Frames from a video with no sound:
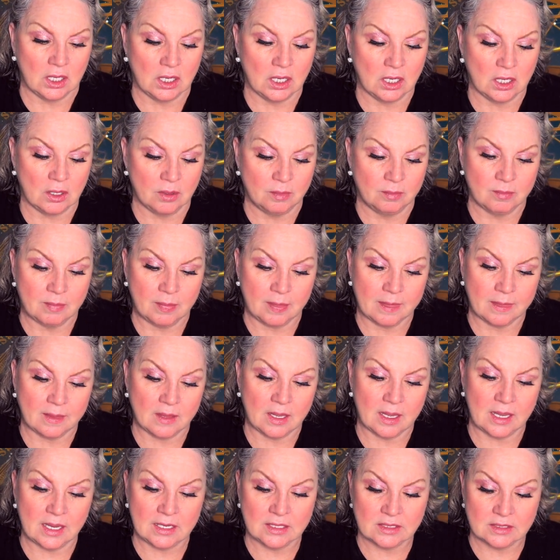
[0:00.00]

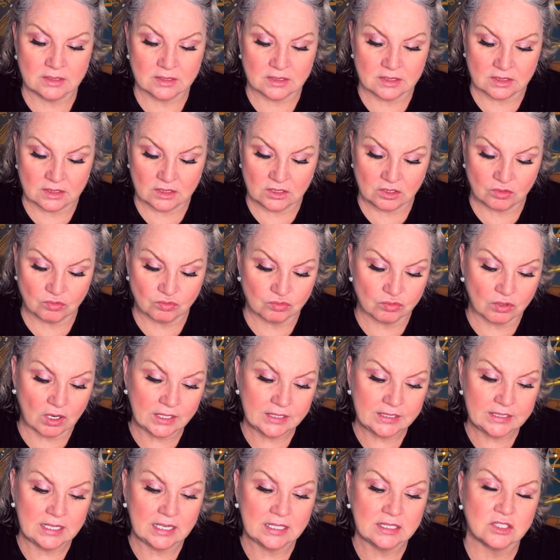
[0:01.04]
And
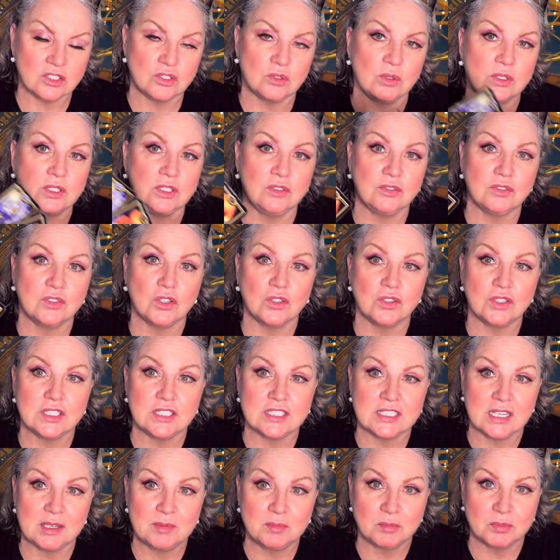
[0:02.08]
right next to it, you've got the
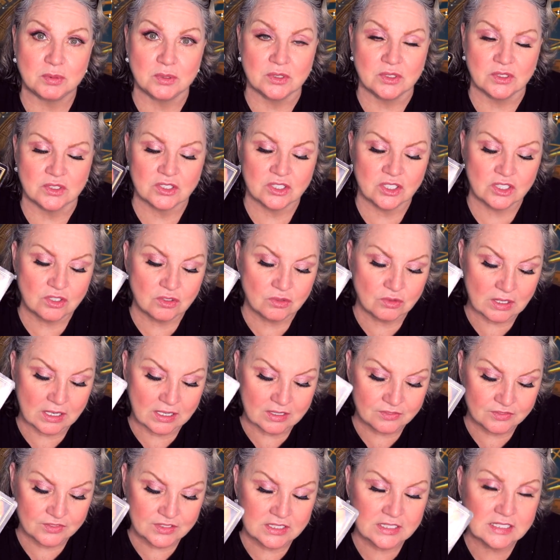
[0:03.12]
Temperance. So you
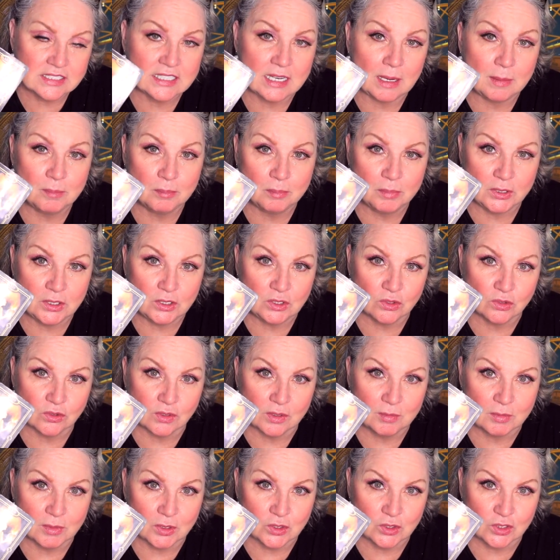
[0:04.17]
have to temper your
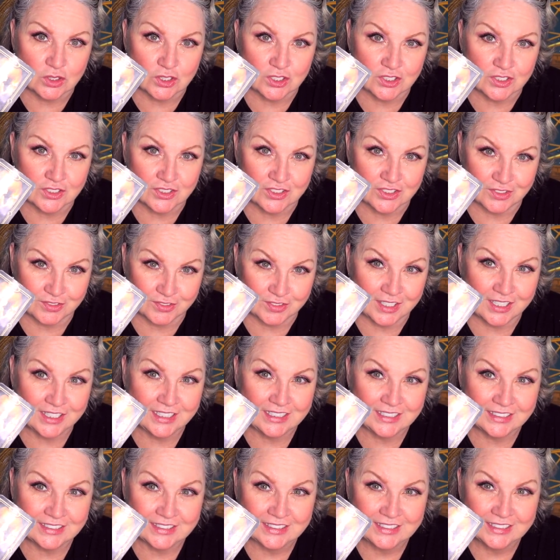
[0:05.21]
emotions,
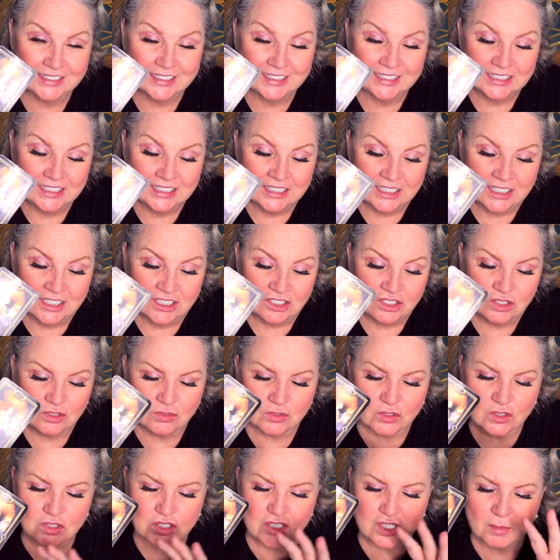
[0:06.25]
right?
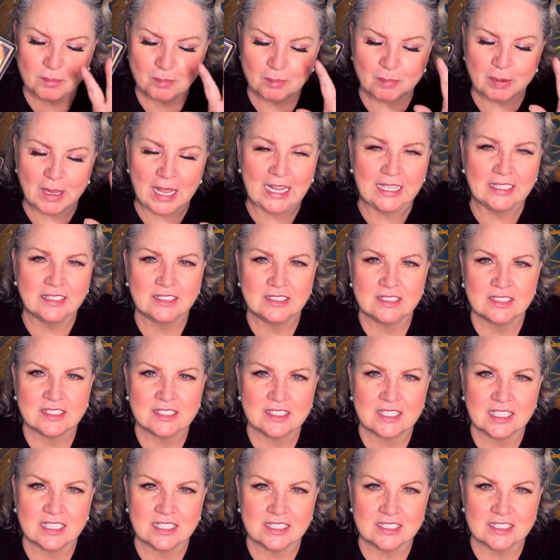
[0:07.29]
You've got to balance
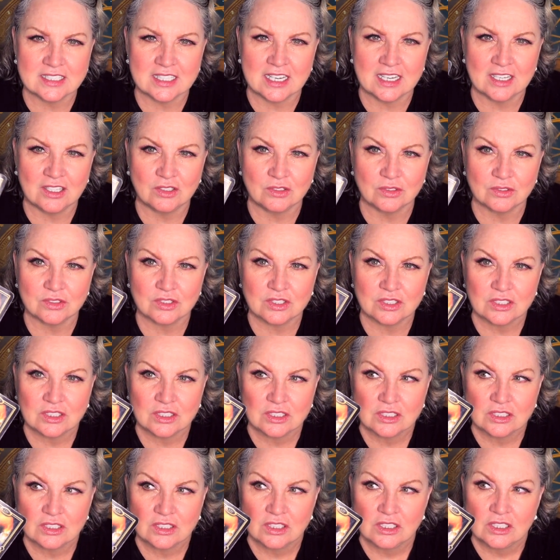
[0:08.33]
things out.
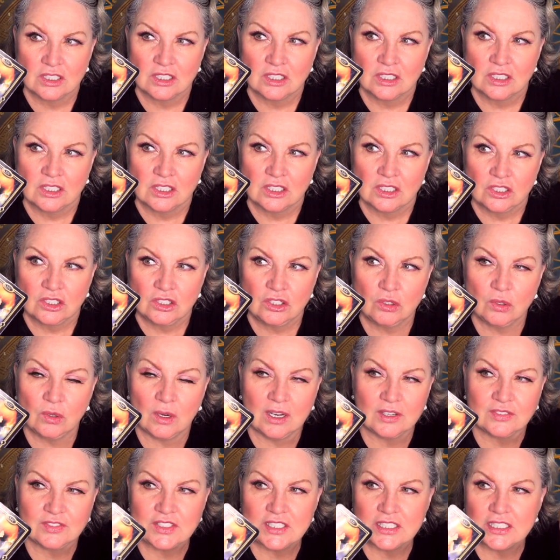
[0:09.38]
You
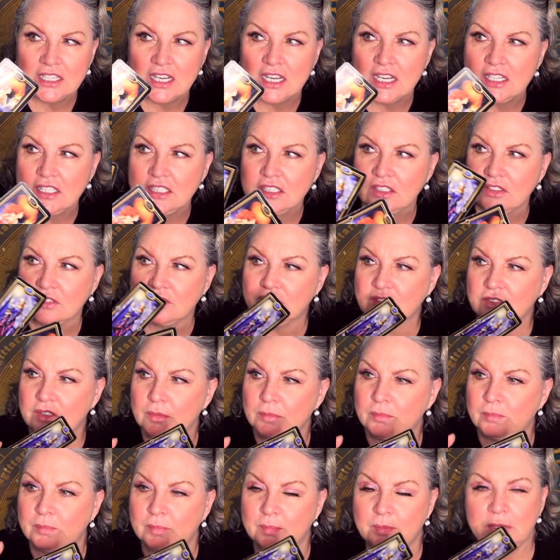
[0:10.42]
have to kind of
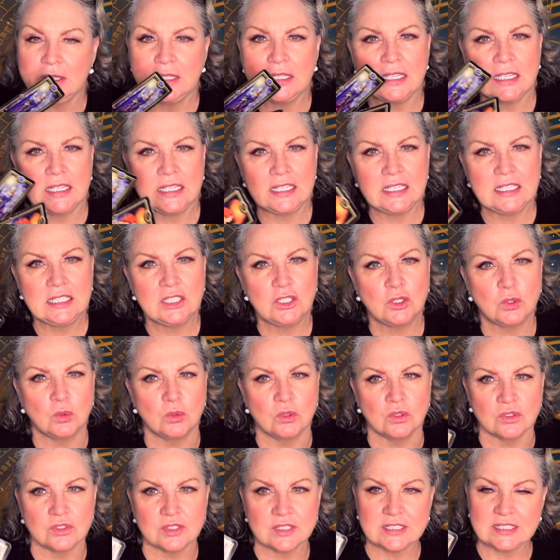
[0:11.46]
be
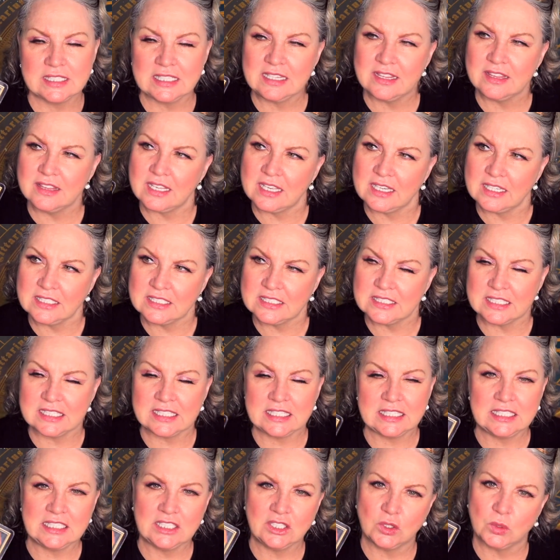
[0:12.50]
equal, see things
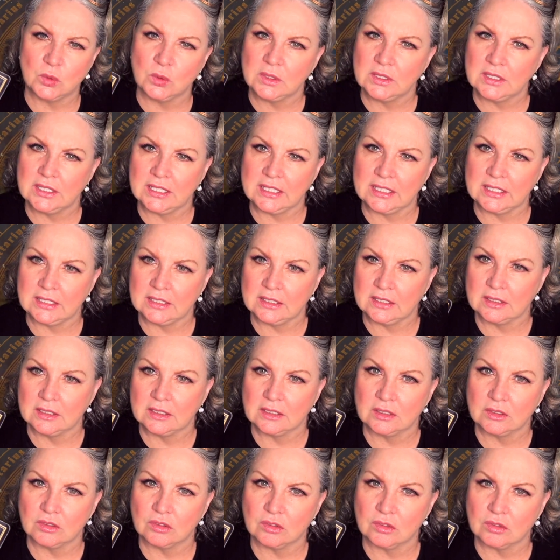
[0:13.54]
equally
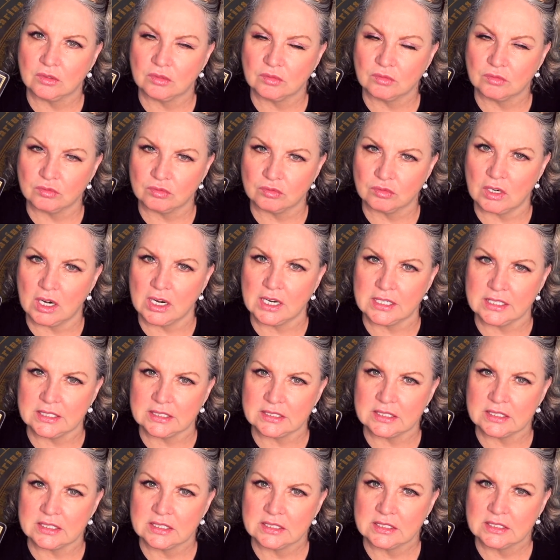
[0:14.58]

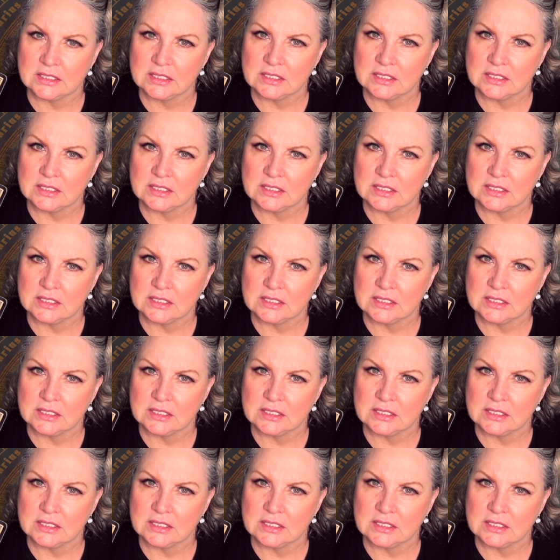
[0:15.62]
right.